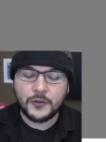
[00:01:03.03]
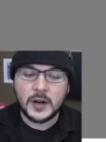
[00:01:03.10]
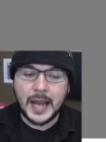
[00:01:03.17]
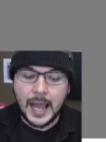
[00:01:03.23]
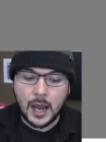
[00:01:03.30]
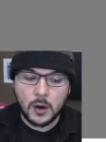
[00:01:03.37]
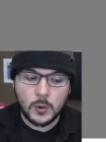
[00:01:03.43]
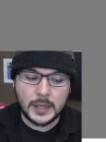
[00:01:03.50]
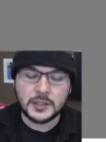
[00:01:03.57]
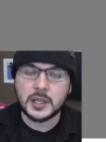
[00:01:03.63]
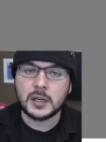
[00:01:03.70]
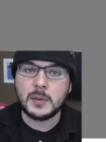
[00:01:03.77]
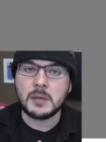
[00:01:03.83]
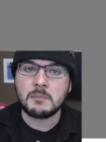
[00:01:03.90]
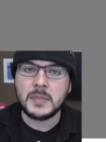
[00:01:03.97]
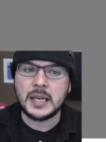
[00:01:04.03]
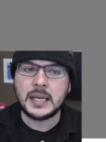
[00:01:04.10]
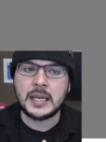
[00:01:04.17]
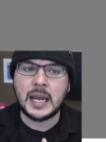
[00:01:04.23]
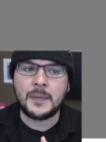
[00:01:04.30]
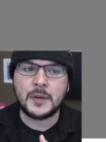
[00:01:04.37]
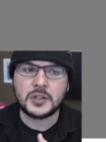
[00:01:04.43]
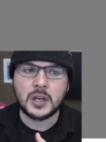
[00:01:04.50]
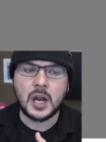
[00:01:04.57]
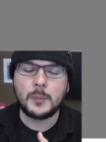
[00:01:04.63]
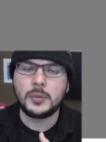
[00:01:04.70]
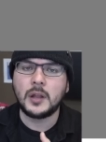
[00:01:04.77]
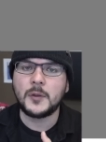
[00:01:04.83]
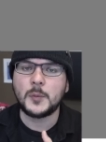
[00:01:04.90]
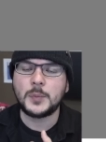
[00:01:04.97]
now, it's going to be me, and there's a
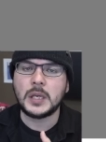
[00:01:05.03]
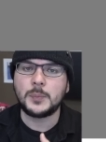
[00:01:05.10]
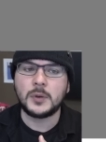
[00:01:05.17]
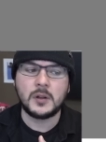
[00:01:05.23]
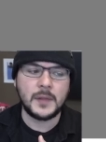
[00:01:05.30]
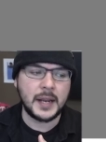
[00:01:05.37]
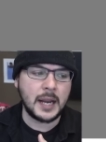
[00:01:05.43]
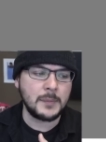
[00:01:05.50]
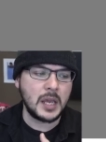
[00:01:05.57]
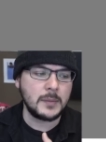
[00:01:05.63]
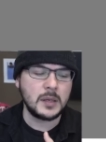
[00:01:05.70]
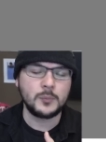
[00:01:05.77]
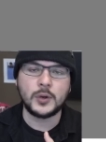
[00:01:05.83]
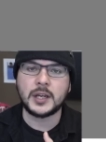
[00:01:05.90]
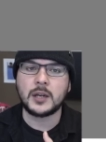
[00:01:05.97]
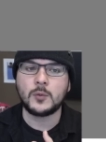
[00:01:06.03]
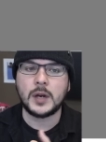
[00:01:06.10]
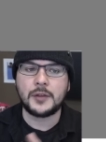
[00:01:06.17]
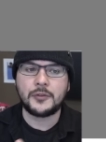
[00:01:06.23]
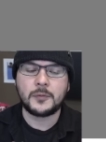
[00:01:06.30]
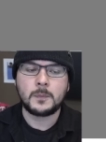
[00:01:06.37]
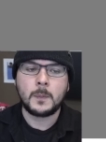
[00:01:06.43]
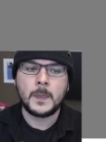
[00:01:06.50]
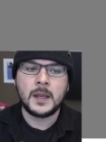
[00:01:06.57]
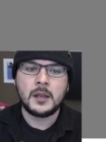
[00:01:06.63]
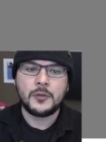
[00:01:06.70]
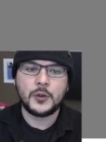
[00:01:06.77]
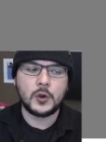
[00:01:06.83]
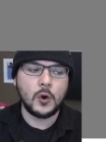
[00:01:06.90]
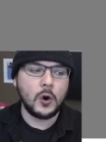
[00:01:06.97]
couple other people that I may be bringing with.
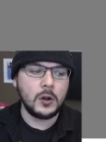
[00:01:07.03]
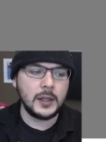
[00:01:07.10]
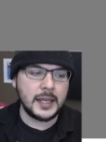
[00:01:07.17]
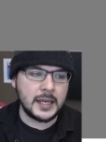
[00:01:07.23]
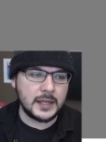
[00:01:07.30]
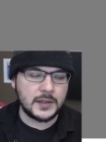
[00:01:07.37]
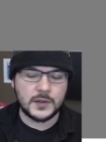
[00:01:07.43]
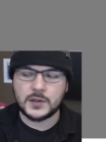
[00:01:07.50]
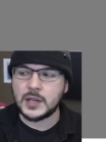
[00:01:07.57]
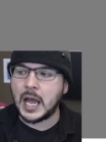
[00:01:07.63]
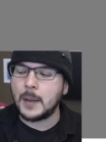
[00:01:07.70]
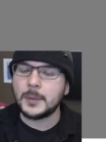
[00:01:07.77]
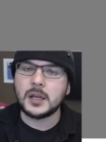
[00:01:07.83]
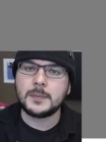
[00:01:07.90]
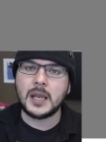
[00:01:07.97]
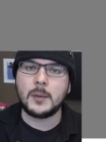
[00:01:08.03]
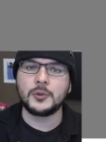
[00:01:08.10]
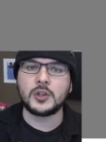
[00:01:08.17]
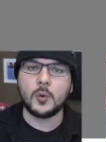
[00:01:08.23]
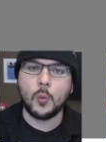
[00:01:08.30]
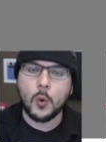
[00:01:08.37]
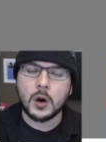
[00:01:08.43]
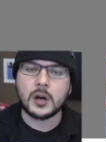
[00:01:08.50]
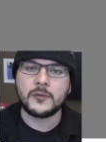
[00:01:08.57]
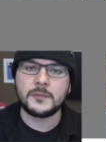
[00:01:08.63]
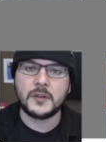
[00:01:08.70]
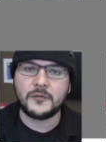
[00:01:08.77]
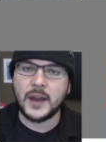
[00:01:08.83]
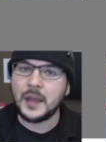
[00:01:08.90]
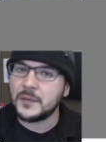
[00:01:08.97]
The goal is I'm going to be able to work from
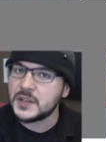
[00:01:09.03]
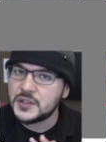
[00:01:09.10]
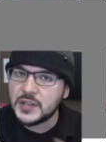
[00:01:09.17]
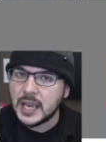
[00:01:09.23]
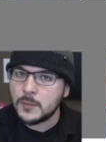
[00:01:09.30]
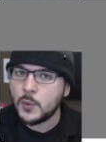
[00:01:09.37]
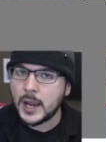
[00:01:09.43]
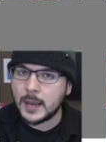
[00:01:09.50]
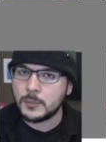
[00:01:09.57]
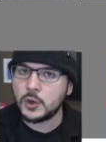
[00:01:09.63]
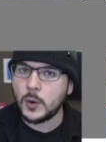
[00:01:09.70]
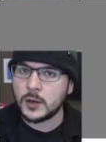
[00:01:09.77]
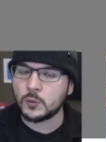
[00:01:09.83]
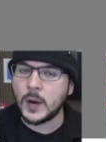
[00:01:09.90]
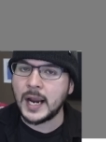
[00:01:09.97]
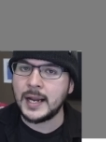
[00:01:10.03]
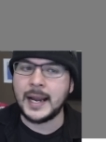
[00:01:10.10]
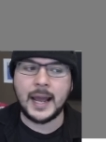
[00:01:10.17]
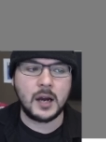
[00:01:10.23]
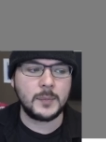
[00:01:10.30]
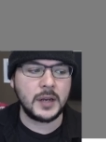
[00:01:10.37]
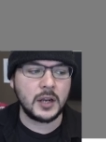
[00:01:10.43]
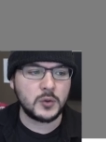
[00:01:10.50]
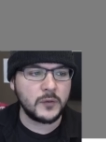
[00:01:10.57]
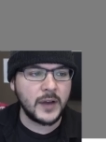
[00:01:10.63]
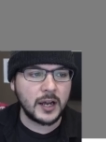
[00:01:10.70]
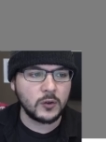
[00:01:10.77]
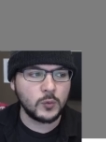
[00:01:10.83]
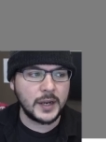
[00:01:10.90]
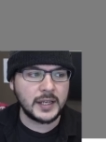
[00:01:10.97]
the van the same way I'm doing right now, because we've
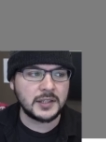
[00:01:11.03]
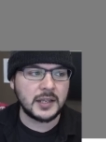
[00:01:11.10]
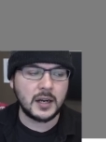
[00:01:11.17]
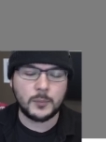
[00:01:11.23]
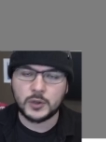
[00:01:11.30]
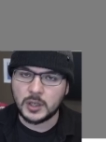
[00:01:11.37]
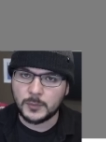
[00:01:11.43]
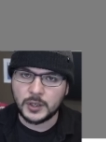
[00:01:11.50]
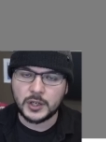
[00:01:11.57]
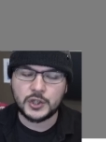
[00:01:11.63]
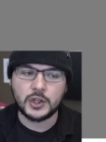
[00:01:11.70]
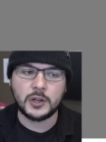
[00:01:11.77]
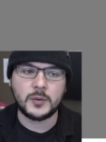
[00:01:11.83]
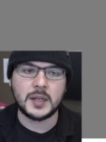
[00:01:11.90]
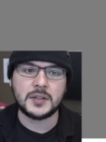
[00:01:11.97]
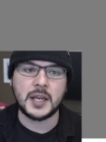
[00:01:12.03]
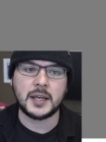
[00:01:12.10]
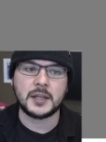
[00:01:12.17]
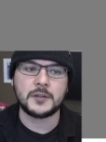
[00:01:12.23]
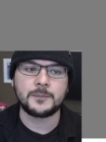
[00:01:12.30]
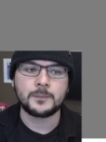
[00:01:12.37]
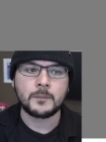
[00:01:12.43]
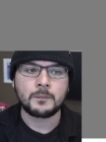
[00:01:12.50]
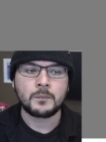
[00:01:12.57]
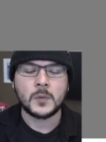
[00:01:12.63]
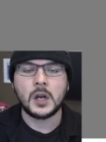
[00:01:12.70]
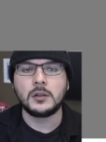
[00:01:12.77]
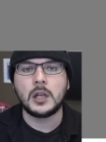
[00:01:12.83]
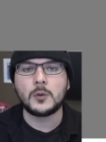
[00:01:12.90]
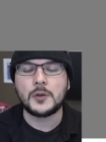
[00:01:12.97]
got a rig set up, which I'm going to show you in a second,
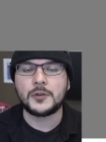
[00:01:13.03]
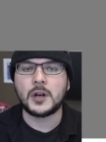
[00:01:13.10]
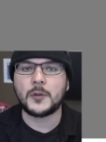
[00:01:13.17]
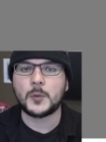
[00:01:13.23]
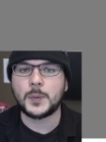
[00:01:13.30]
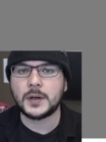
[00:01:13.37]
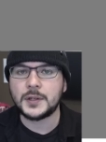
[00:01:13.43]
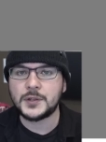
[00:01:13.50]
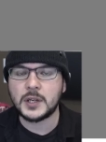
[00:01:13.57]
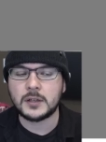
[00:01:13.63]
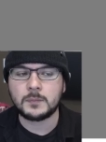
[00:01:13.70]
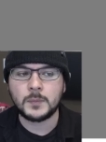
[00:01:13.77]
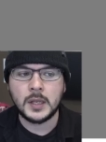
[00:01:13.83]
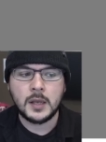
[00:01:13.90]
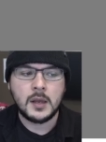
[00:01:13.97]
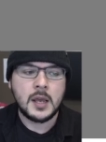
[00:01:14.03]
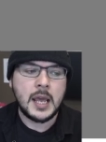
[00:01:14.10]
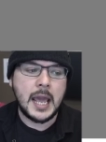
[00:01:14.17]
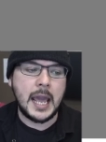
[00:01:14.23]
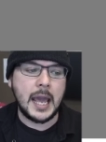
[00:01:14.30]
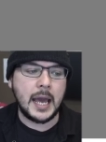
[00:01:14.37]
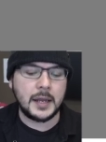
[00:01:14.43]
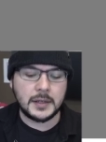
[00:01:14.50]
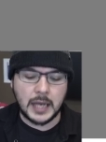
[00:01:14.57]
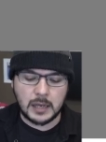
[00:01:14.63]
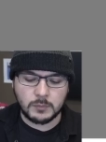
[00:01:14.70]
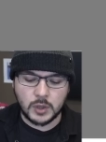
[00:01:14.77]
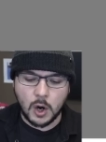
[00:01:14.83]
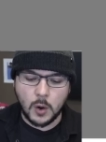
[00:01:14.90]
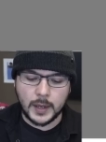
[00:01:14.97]
along with another person. And
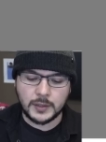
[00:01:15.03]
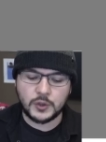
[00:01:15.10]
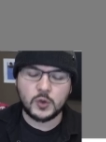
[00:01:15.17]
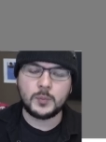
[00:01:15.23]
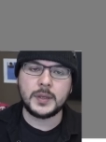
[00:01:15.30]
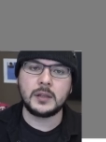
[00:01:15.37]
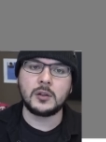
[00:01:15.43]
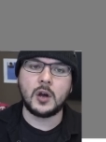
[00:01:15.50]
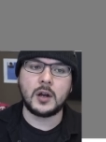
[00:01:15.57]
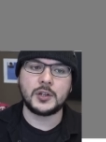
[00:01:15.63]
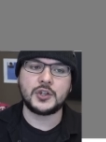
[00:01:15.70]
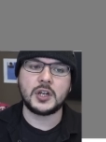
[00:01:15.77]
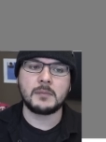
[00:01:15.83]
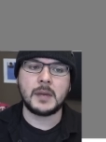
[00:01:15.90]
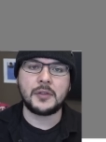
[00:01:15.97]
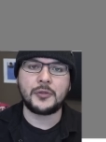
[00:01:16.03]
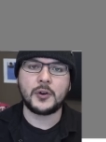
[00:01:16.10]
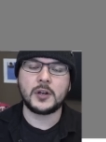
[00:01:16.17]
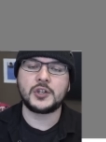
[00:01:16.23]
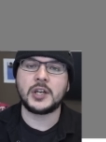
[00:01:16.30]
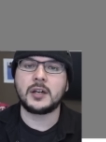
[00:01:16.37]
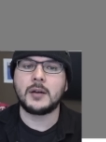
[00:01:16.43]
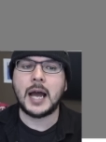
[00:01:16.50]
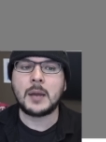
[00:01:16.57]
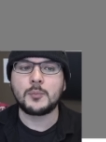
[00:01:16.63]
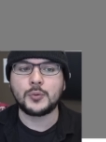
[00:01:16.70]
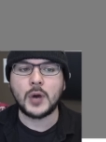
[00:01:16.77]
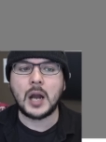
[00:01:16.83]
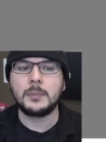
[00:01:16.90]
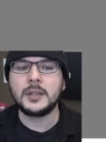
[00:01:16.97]
I'm going to be launching my third channel. I'm
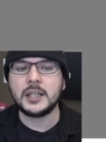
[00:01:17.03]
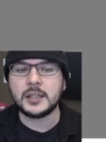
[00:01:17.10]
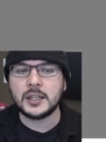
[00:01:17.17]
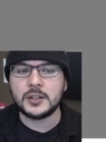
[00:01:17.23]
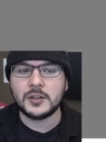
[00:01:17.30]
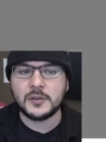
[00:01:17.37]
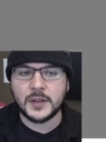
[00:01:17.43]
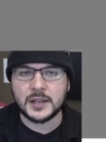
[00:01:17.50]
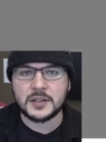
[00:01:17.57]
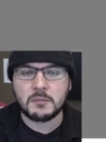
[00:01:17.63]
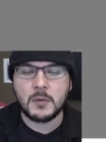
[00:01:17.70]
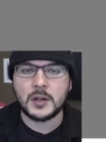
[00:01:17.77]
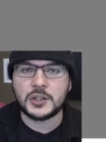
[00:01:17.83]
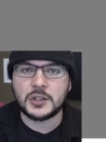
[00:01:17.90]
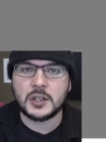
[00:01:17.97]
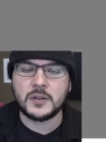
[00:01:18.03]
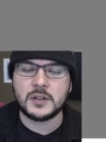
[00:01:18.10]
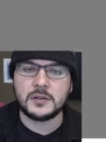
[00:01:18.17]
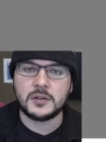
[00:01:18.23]
probably going to do this, much to the